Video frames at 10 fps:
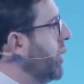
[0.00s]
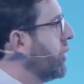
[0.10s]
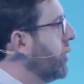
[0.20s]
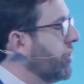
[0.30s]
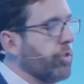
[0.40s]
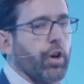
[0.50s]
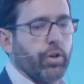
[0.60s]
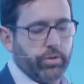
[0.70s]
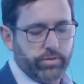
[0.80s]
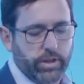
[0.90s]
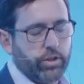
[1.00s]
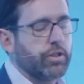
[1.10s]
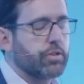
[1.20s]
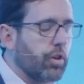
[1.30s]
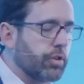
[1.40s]
going to grow. And
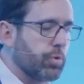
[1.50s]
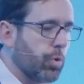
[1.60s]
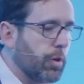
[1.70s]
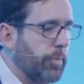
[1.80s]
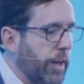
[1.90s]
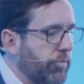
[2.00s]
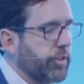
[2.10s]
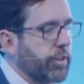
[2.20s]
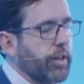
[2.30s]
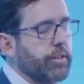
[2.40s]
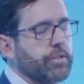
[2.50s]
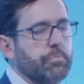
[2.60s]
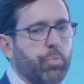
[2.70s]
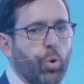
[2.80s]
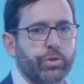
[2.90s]
there's a lot of talk about Africa and its
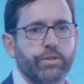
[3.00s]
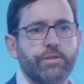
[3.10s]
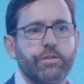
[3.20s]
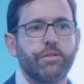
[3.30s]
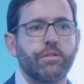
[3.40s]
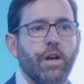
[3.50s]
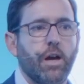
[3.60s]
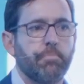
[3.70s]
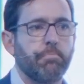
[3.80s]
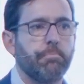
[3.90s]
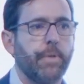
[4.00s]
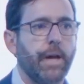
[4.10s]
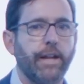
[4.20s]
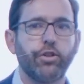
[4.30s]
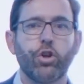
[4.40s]
importance. And
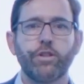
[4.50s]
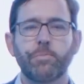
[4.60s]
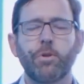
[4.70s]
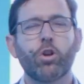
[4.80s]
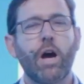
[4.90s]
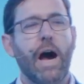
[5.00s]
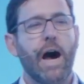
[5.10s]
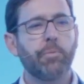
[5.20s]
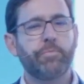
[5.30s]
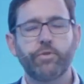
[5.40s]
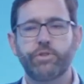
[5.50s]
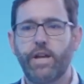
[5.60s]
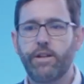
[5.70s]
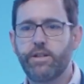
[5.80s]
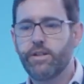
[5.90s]
there's been a lot of hype for
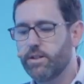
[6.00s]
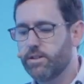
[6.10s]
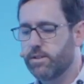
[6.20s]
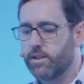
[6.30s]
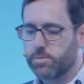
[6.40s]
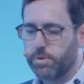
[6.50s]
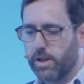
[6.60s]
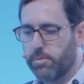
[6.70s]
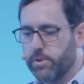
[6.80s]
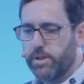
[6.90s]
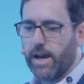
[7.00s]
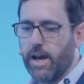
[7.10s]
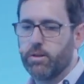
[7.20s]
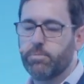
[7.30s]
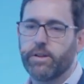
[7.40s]
10 years, and it's been up and
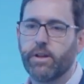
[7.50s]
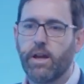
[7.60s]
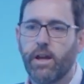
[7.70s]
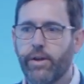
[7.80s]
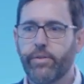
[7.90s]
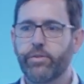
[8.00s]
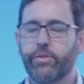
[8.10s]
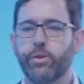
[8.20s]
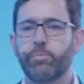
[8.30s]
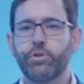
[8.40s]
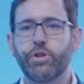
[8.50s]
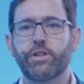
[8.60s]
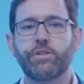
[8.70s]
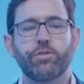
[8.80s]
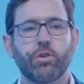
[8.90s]
down, but the
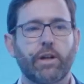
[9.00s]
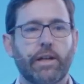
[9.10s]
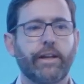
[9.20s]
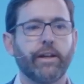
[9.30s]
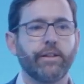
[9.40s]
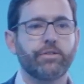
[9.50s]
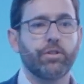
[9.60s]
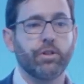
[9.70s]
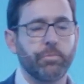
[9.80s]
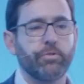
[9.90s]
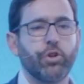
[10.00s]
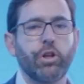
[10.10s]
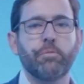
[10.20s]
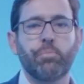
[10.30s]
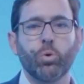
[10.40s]
projections are clear. It's going to be
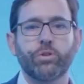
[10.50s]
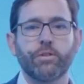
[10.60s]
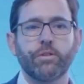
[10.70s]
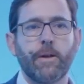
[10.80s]
really important.